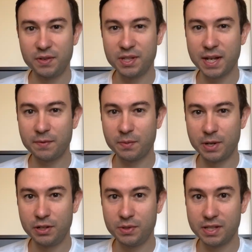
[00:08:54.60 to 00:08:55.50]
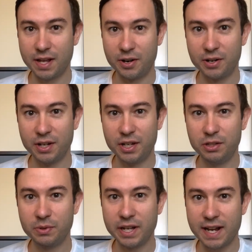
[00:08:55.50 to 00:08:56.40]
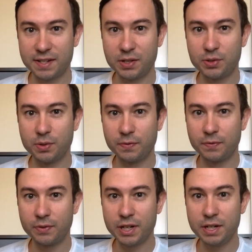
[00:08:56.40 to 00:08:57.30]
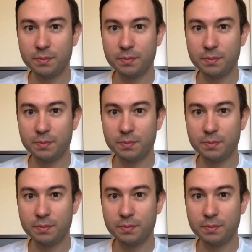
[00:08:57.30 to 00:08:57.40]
you sign up for my newsletter, you will get access to a free